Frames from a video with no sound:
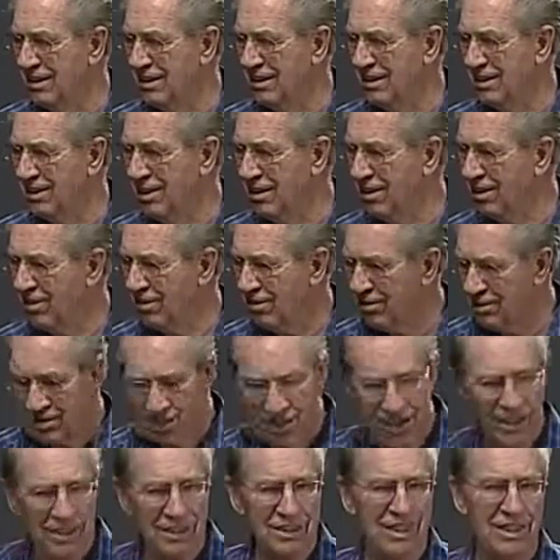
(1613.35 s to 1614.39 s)
They are
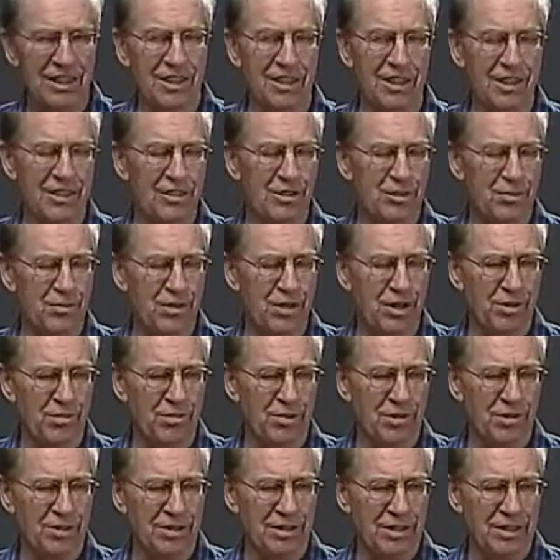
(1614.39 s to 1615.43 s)
not God's
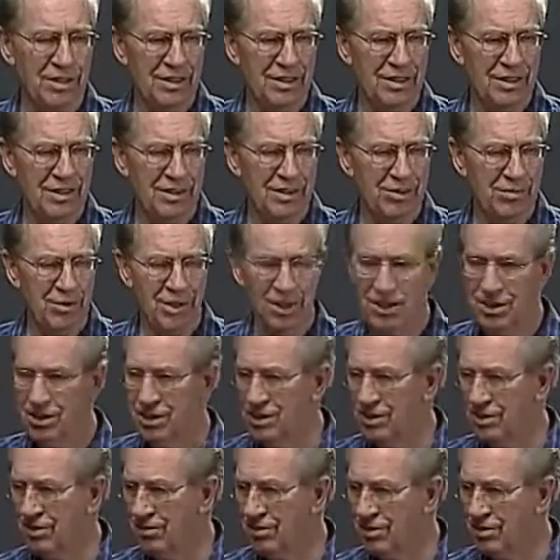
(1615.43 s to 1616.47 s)
people
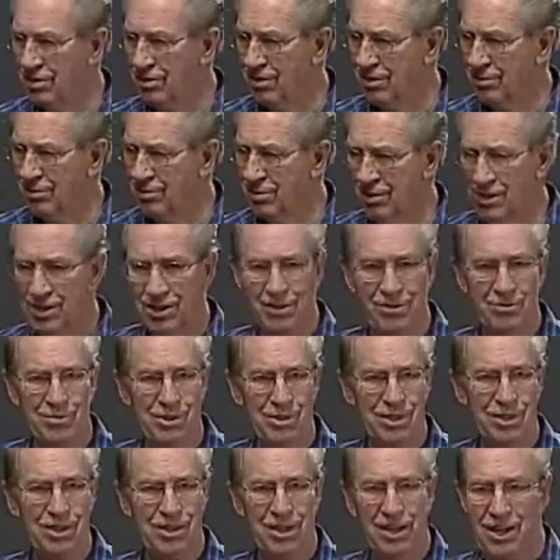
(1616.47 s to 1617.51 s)
because of their unbelief.
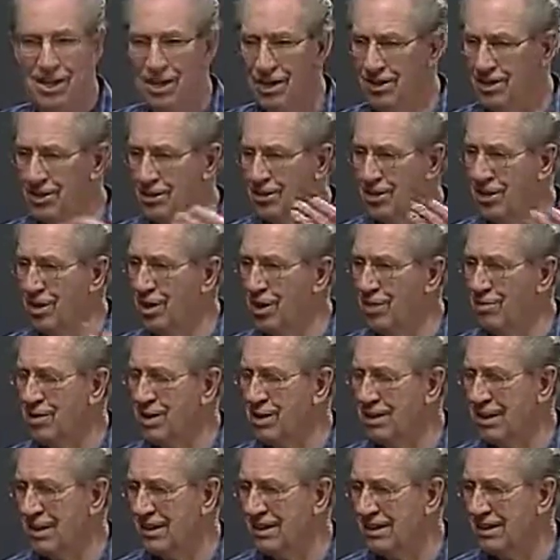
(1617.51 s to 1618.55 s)
But the day is
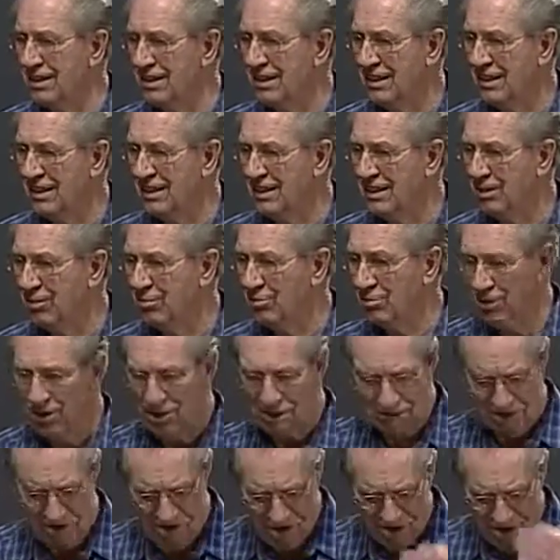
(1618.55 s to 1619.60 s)
coming
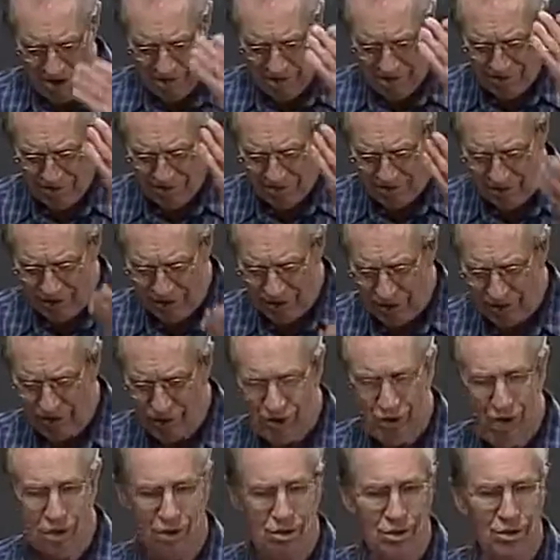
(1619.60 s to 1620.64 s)
when every
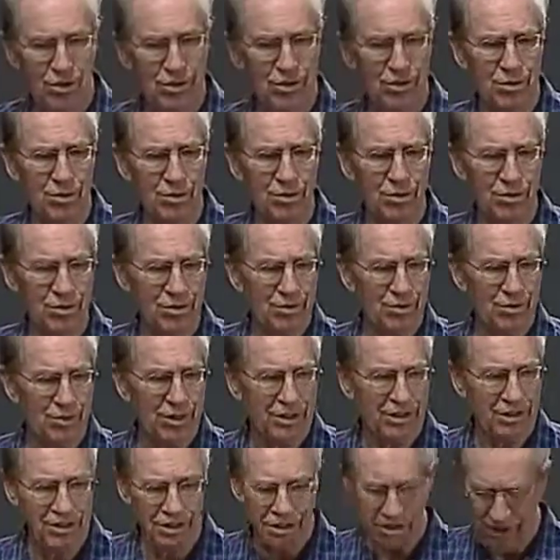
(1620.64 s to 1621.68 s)
Jew
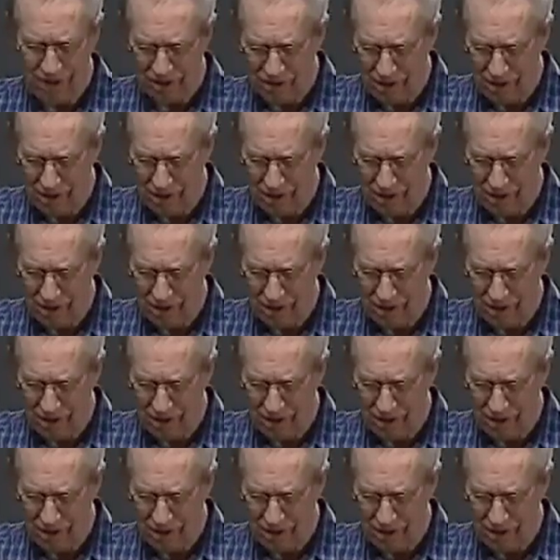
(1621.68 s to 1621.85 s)
will just